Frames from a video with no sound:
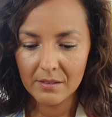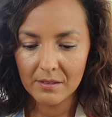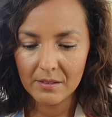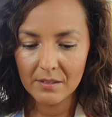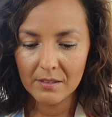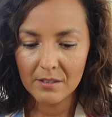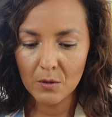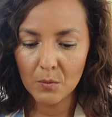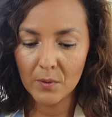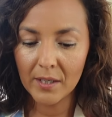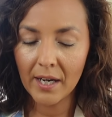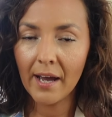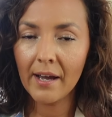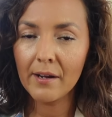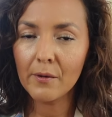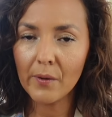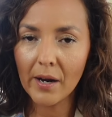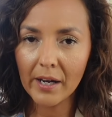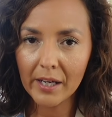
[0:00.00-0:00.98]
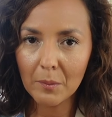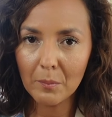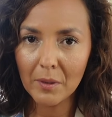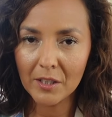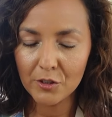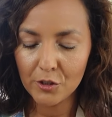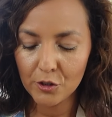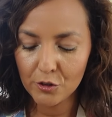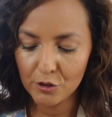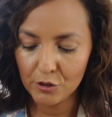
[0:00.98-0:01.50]
So what I
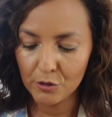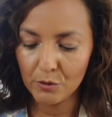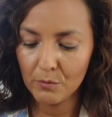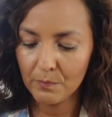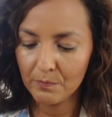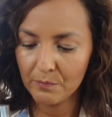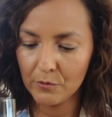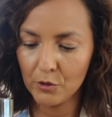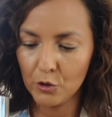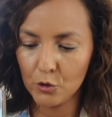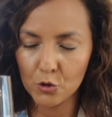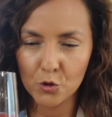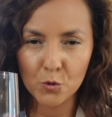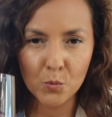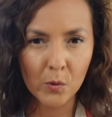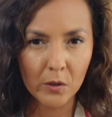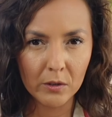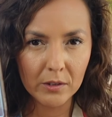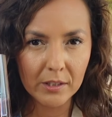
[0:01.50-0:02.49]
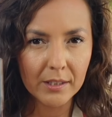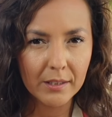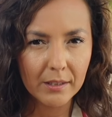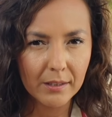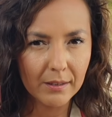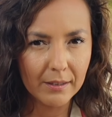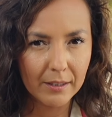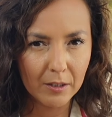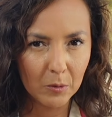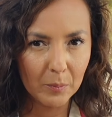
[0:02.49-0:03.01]
recommend you do, you swirl it
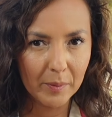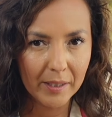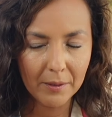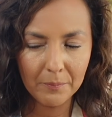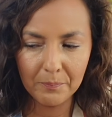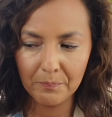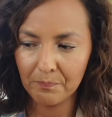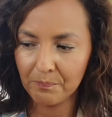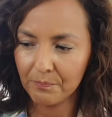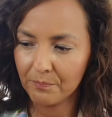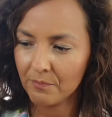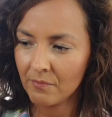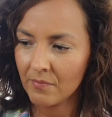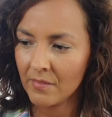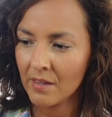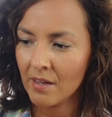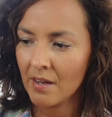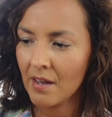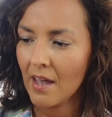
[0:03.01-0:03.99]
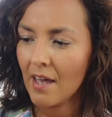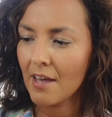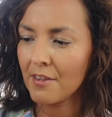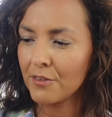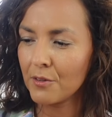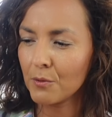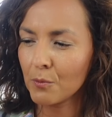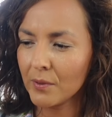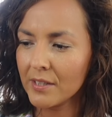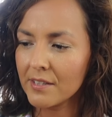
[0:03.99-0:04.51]
a little bit.
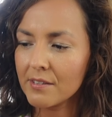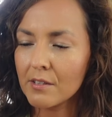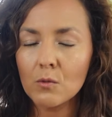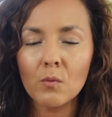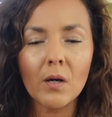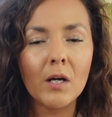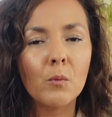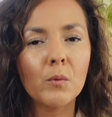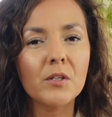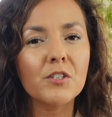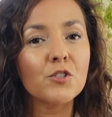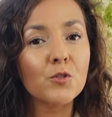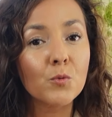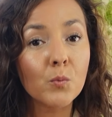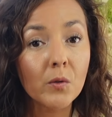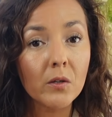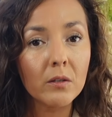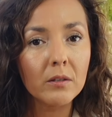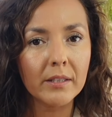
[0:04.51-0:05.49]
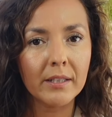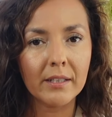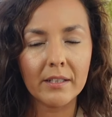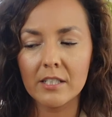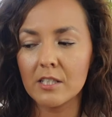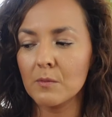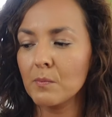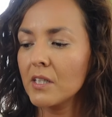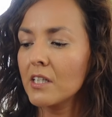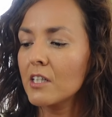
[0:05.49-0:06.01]
And the reason why we swirl it
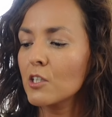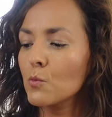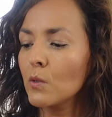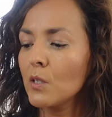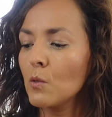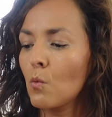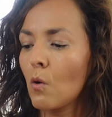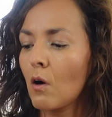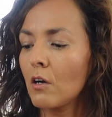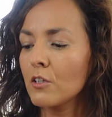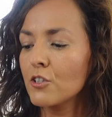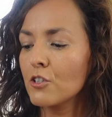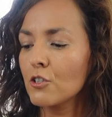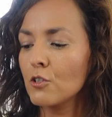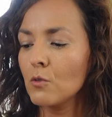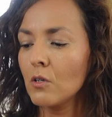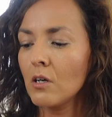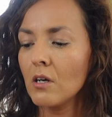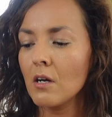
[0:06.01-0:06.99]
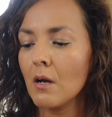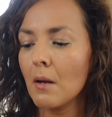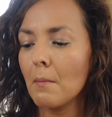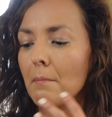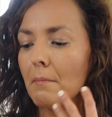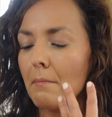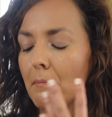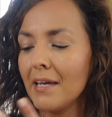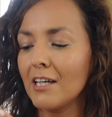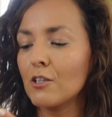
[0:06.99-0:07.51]
is because we want to
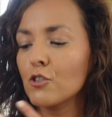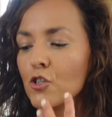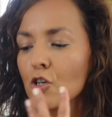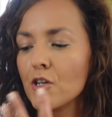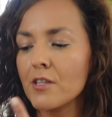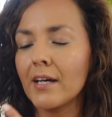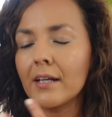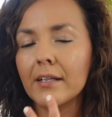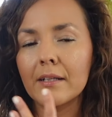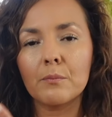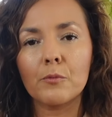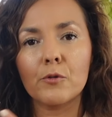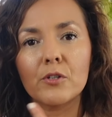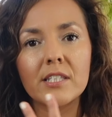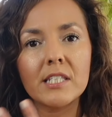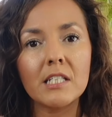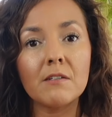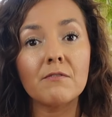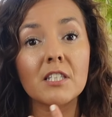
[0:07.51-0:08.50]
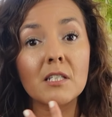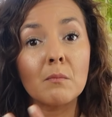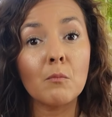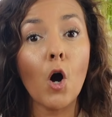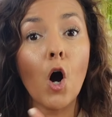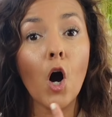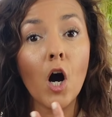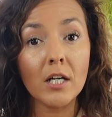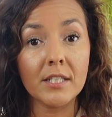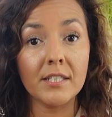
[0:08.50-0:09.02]
make sure that it receives some
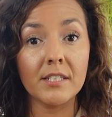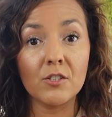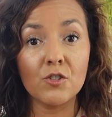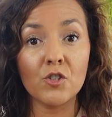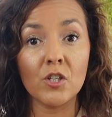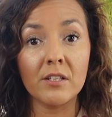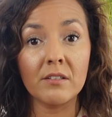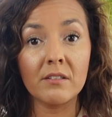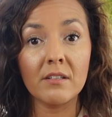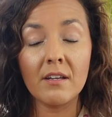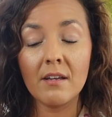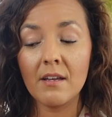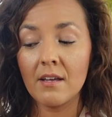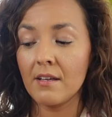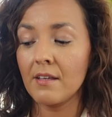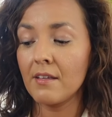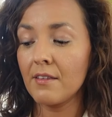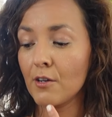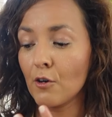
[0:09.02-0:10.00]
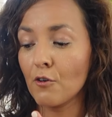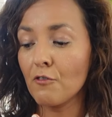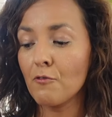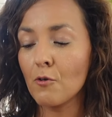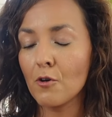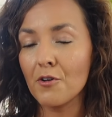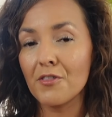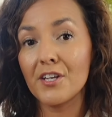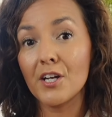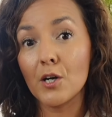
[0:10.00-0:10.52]
oxygen.
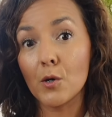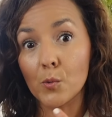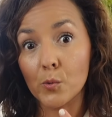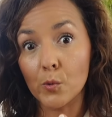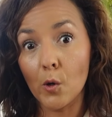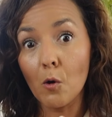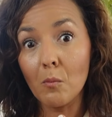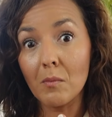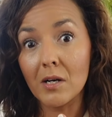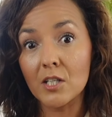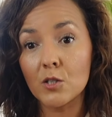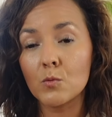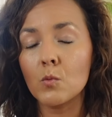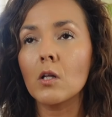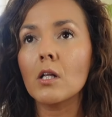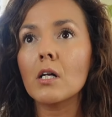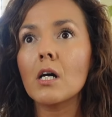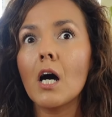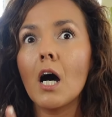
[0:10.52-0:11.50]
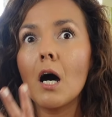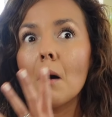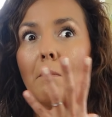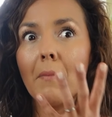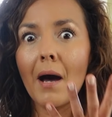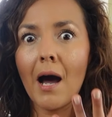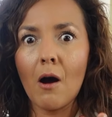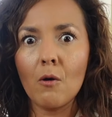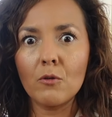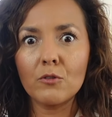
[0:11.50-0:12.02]
Therefore, the aromas will come
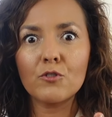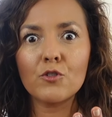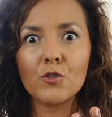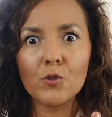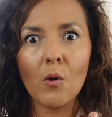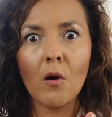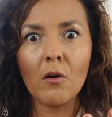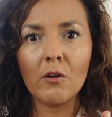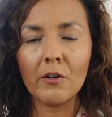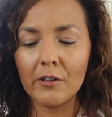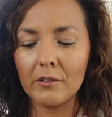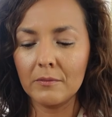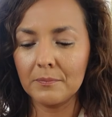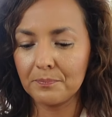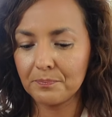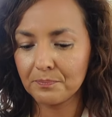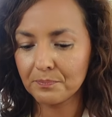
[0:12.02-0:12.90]
out stronger.